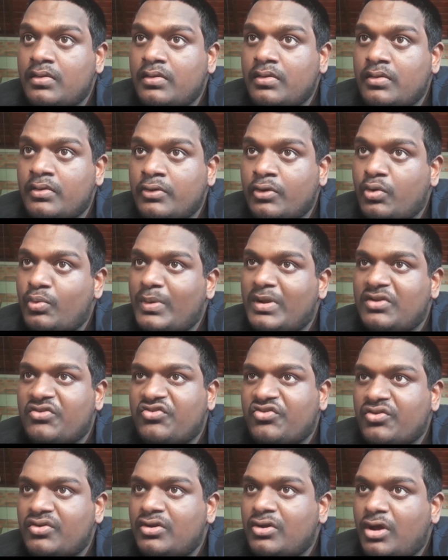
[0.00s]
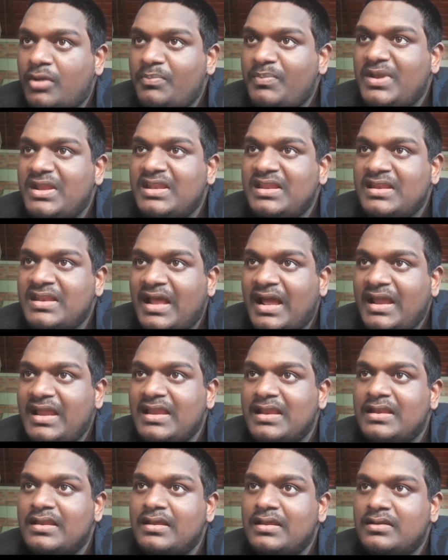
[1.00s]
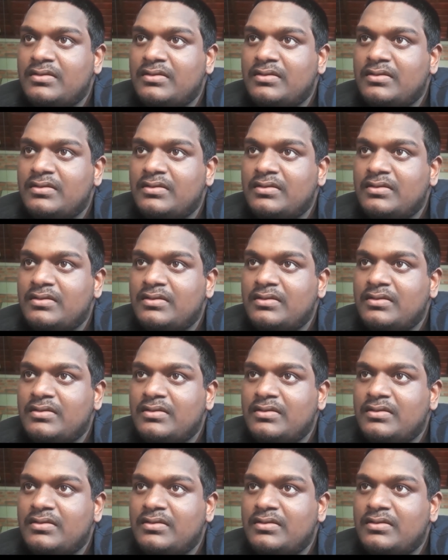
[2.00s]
no one should not be denied